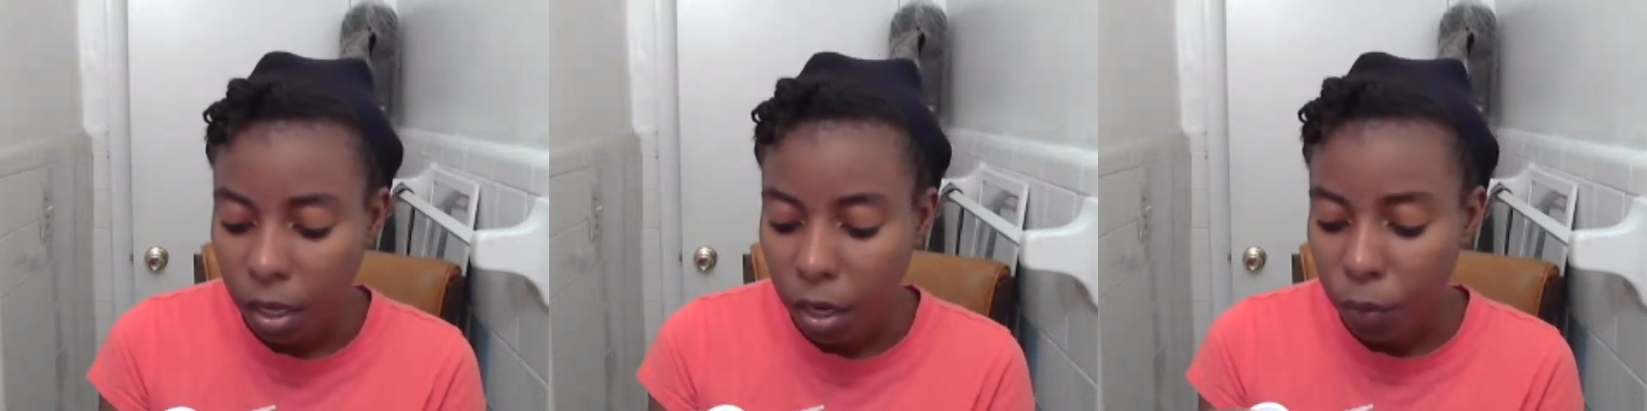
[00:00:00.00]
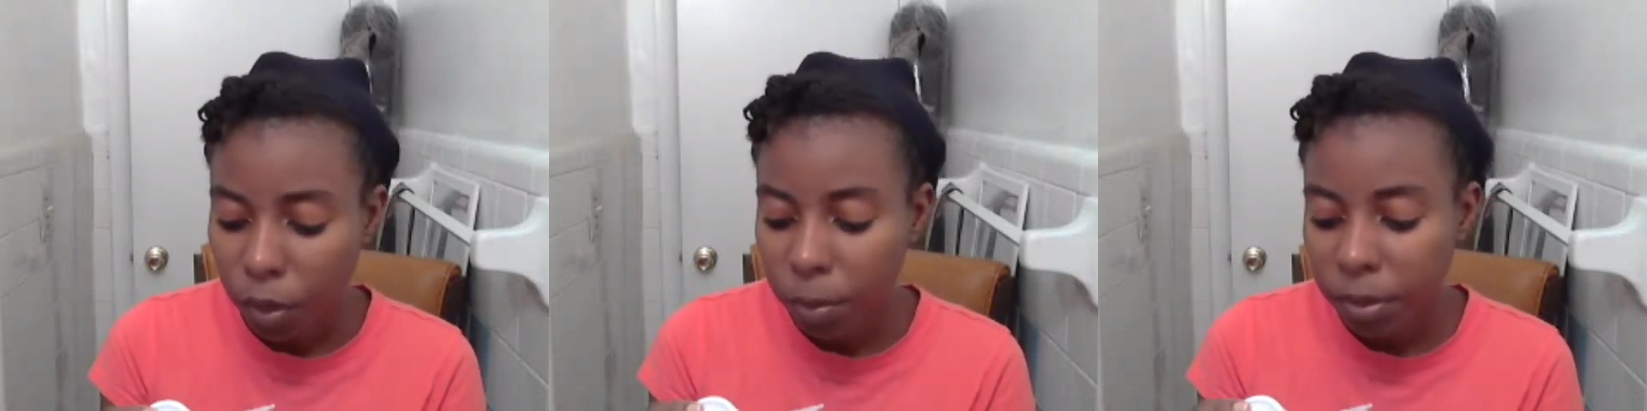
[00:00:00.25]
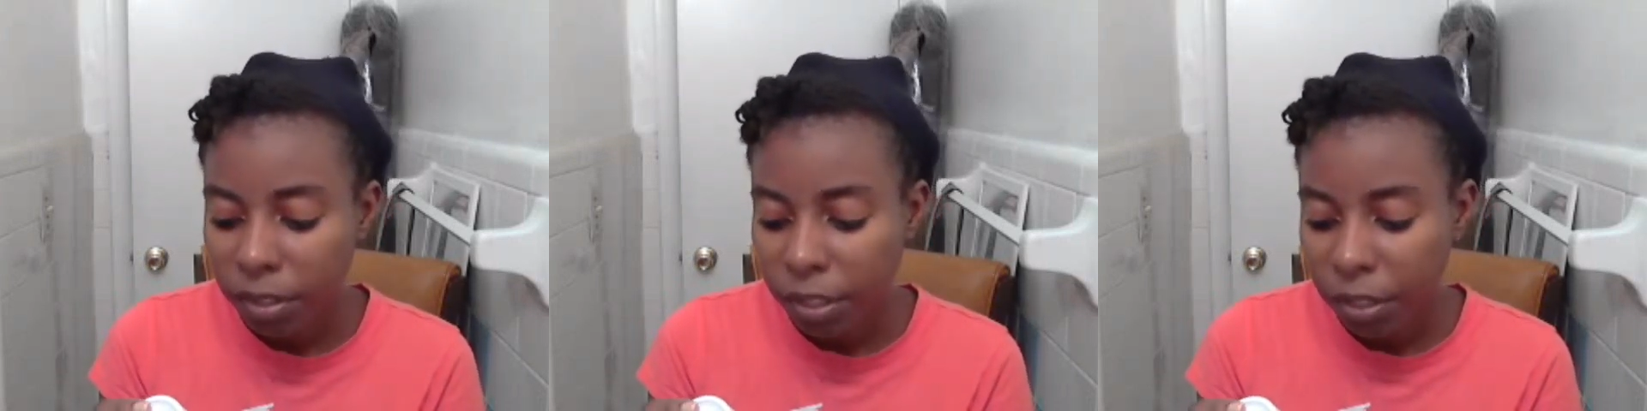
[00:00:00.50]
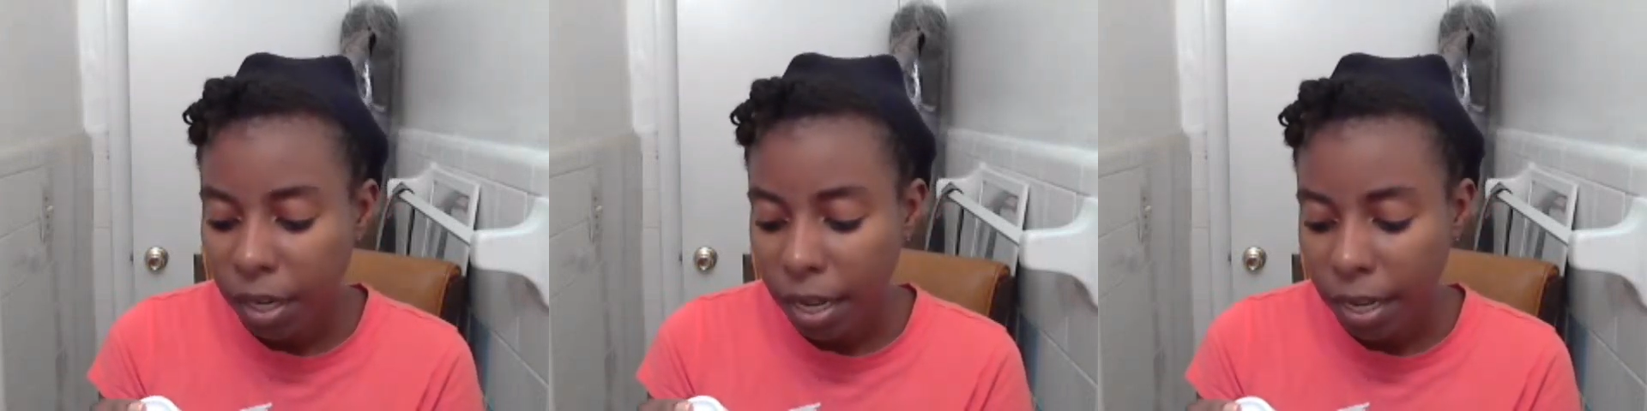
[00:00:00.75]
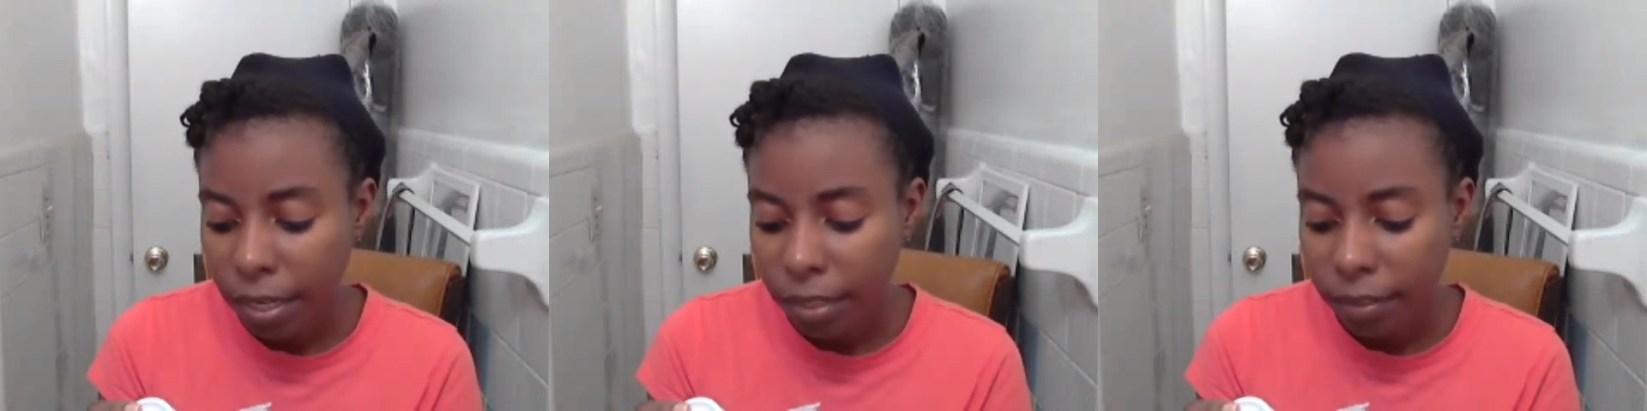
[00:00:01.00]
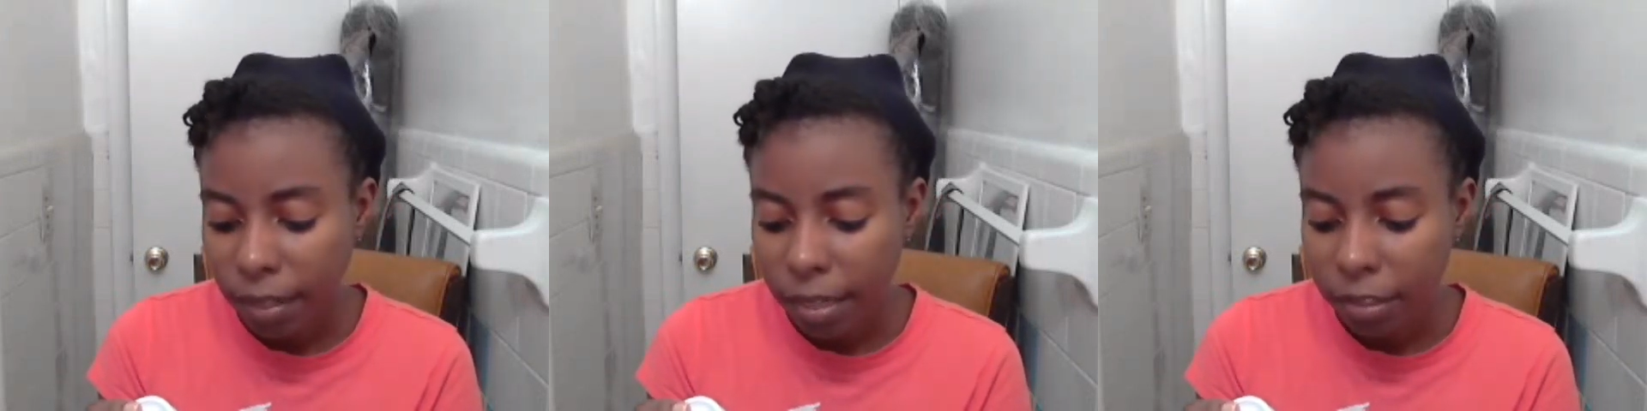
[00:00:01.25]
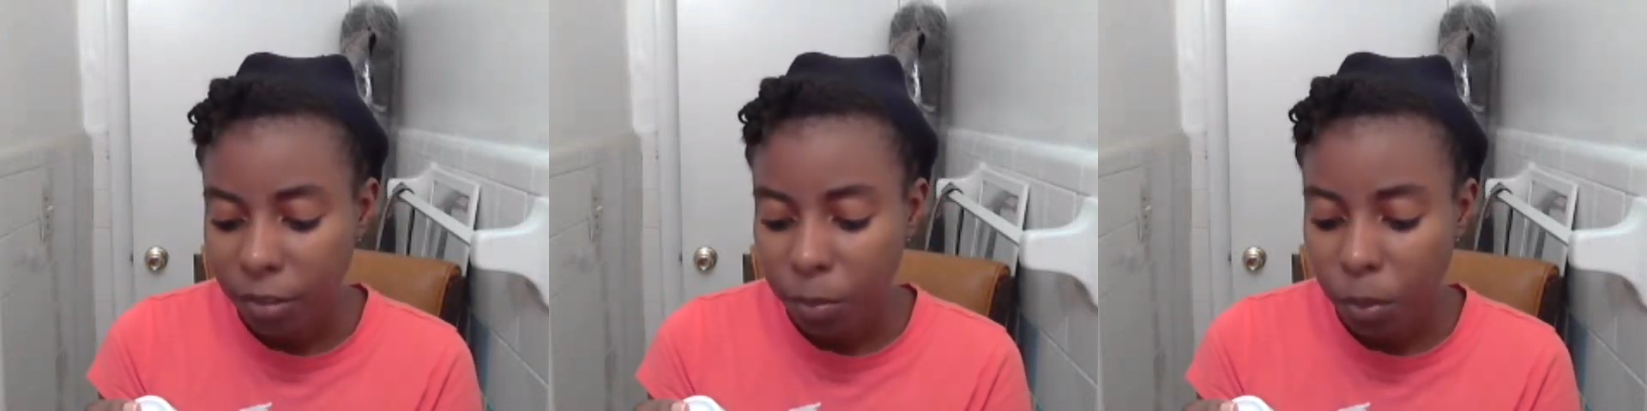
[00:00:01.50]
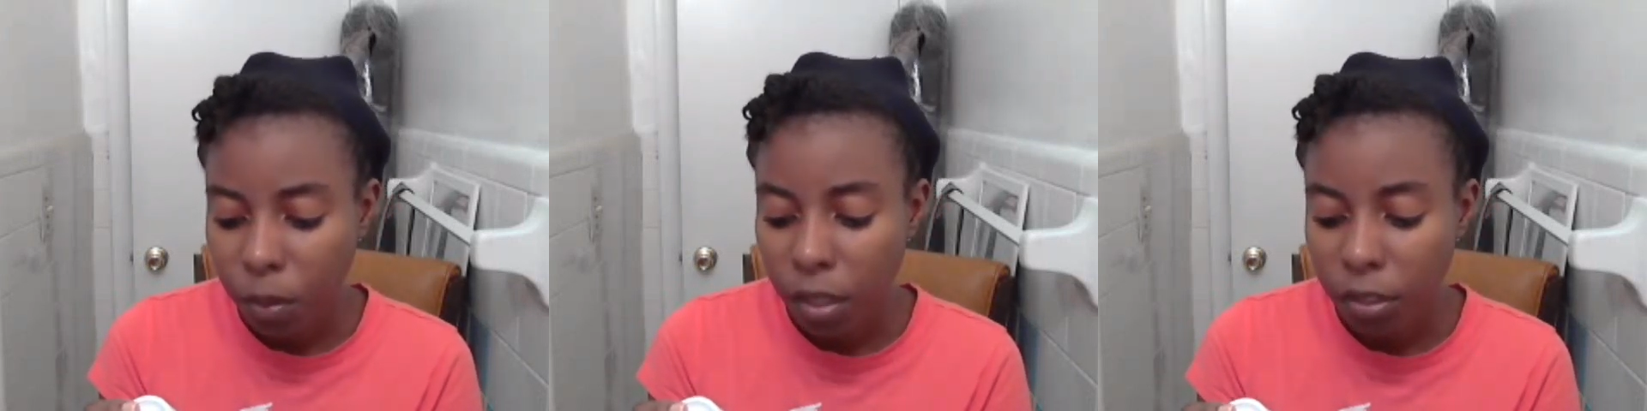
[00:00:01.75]
rub into your hands, and
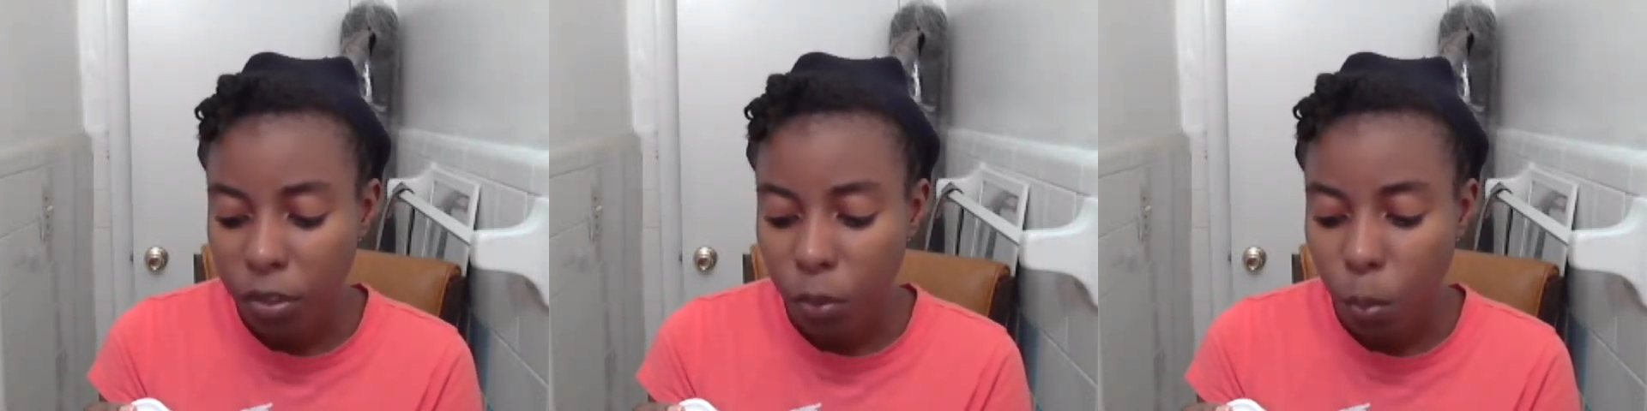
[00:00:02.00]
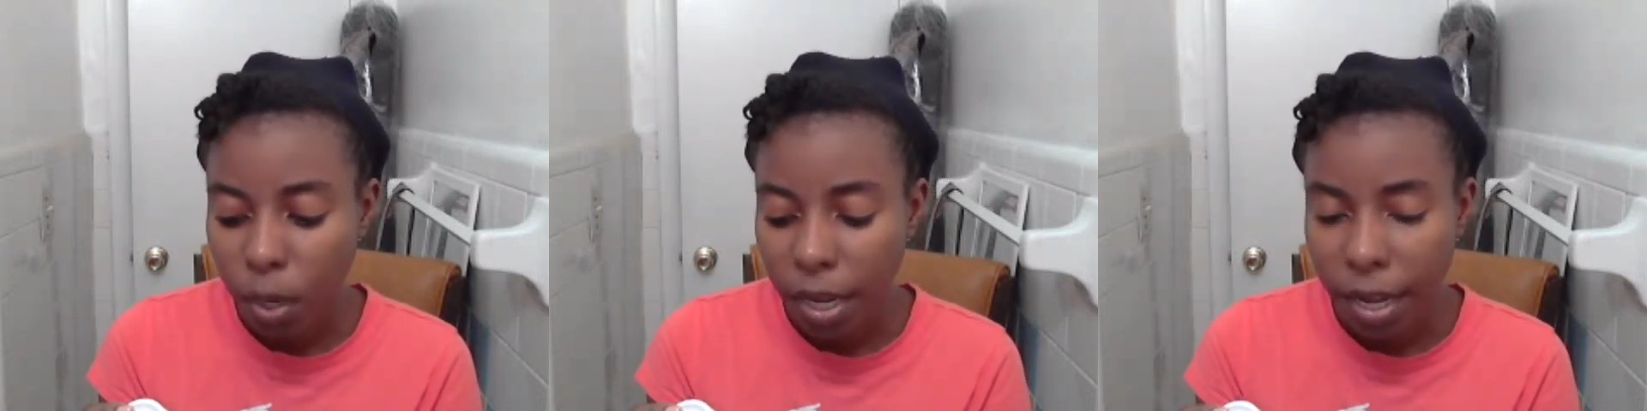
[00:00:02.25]
smooth onto wet